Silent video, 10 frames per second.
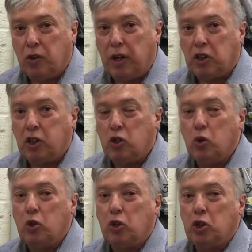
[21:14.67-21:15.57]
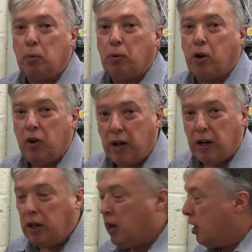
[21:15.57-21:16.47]
to actually do the job
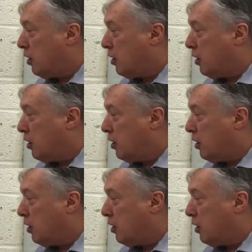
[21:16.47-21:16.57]
correctly,